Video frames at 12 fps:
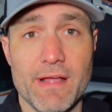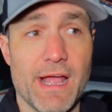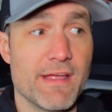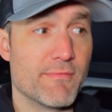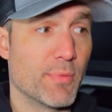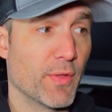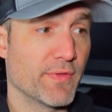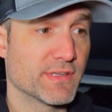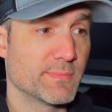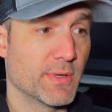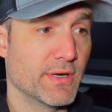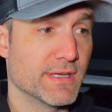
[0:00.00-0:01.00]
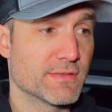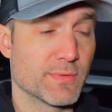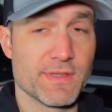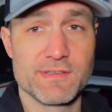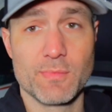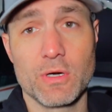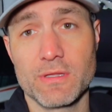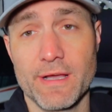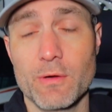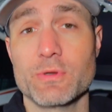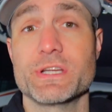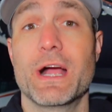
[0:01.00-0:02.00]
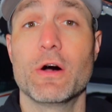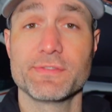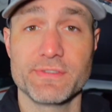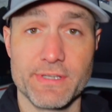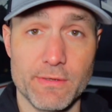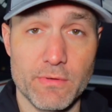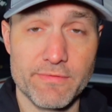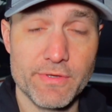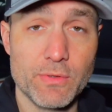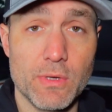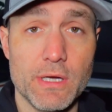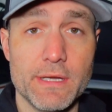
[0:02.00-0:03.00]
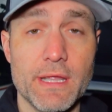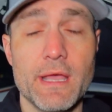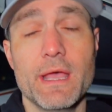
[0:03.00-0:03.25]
have both experience with the Smart Liner, which I also did a review on.